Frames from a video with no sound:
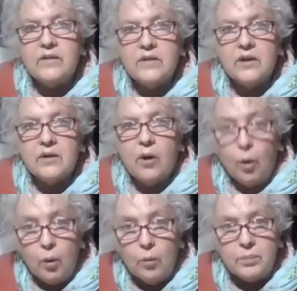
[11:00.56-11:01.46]
the
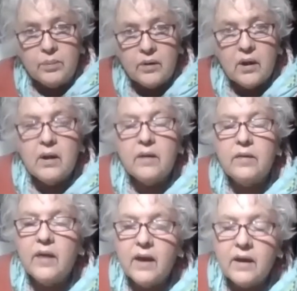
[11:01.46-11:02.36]
hope
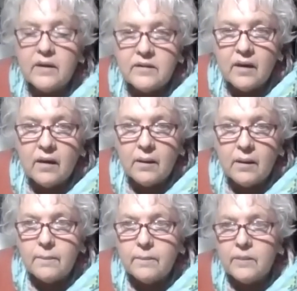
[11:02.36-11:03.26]
that,
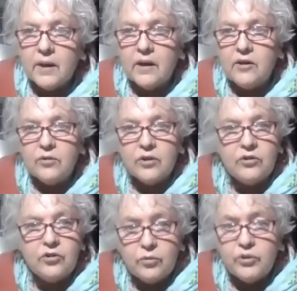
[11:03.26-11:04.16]
and you can
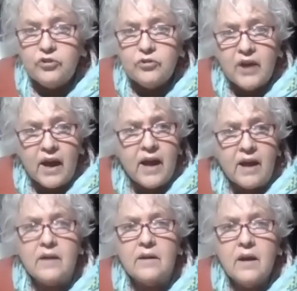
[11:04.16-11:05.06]
do what you can.